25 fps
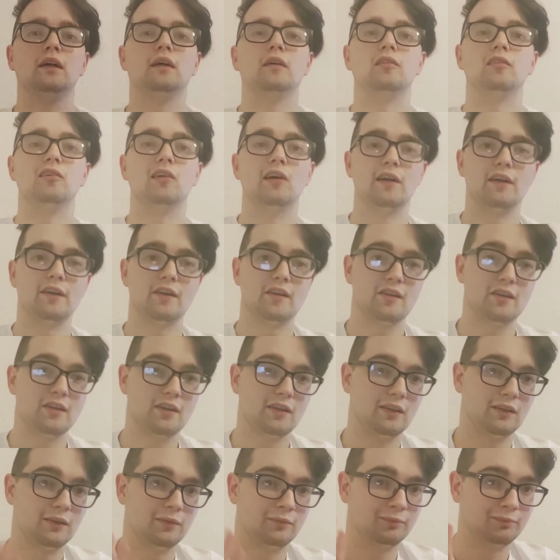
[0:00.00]
Right.
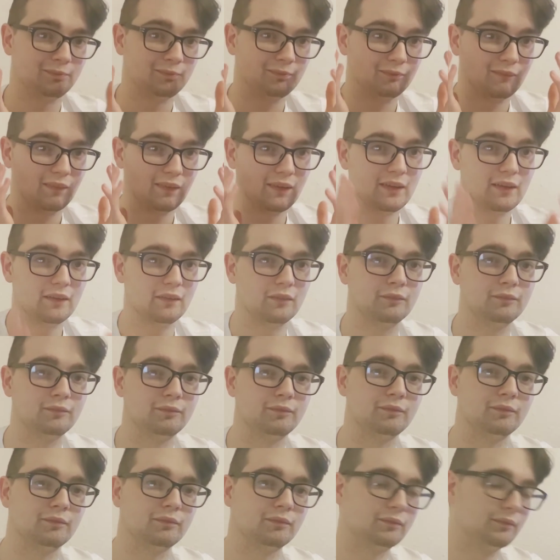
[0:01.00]
Yeah.
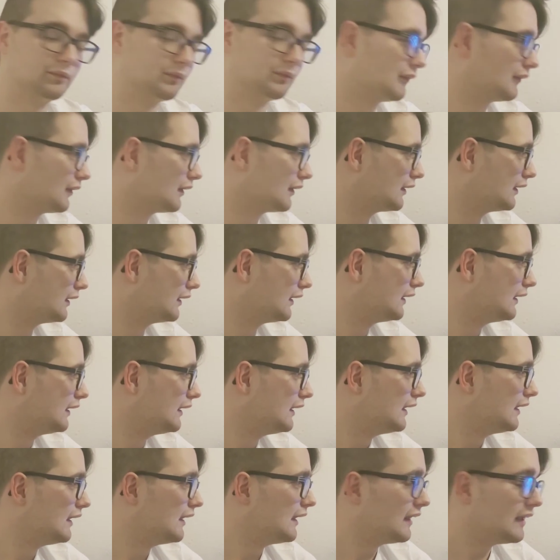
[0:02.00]

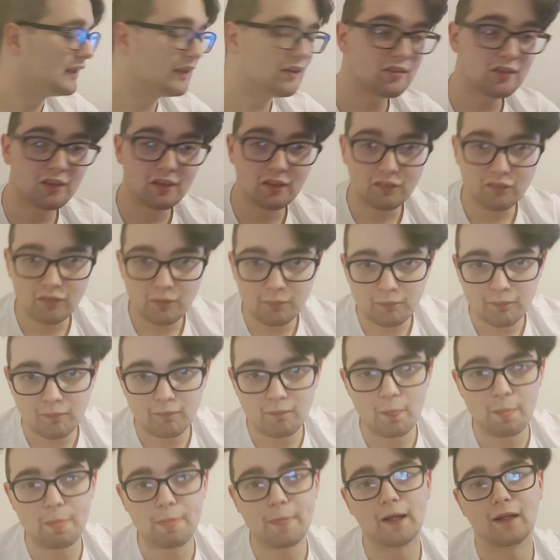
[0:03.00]
Here's another
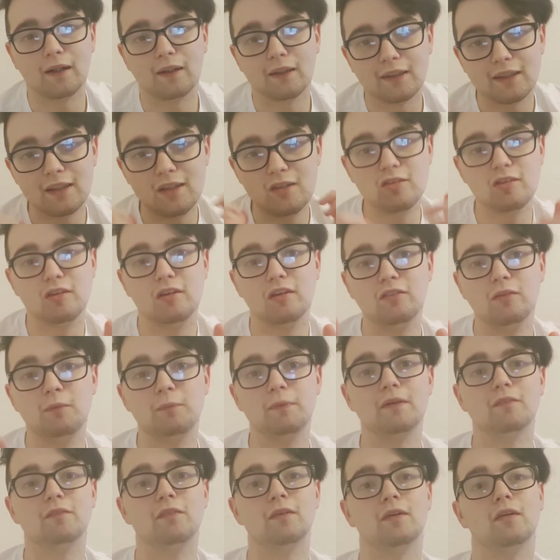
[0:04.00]

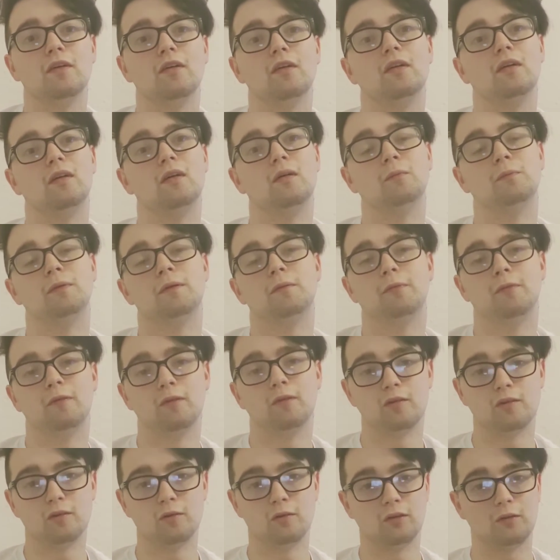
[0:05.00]
bit that not a lot of people
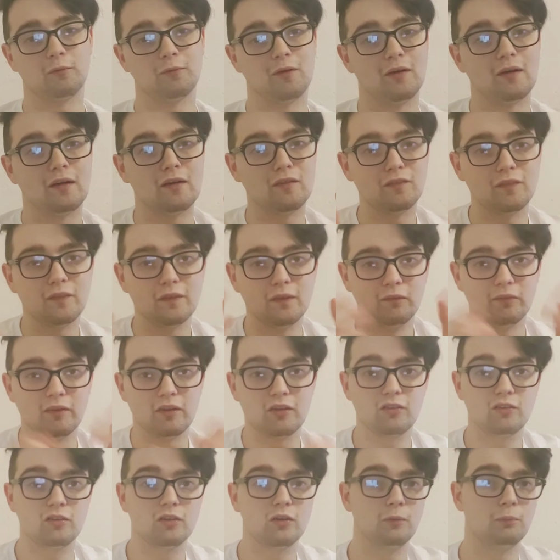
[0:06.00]
are talking about, and I feel they
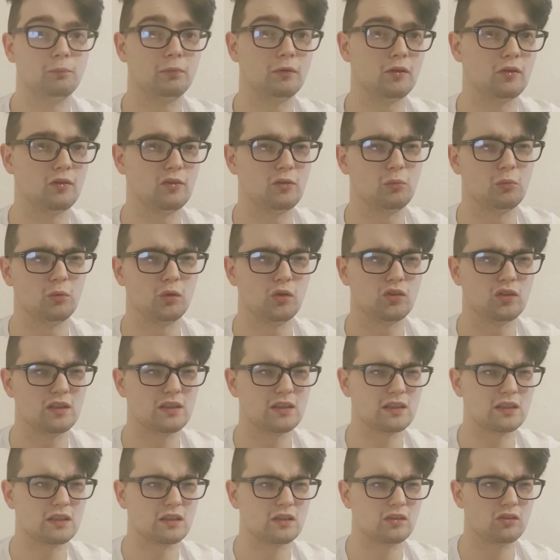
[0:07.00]
should, because it was
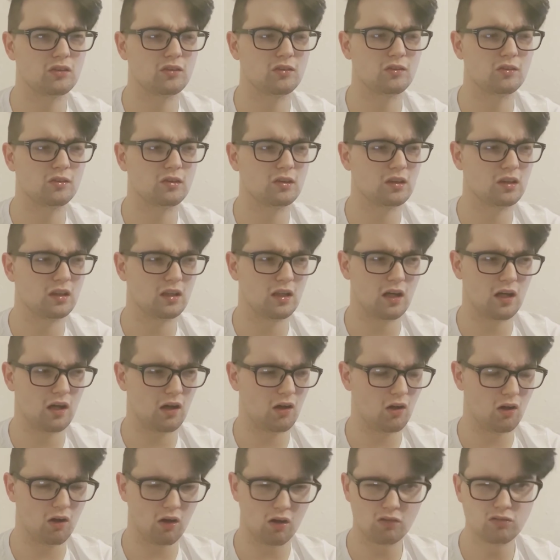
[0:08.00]

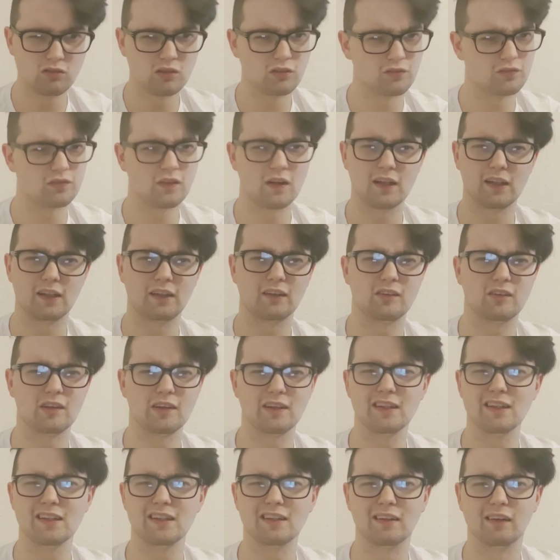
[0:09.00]
horrifying to
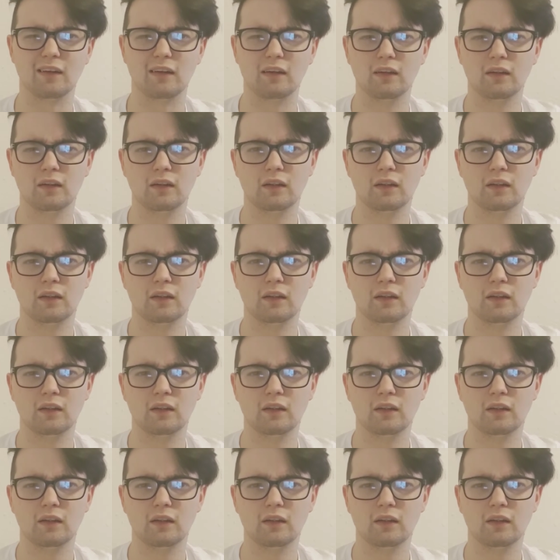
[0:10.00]
hear.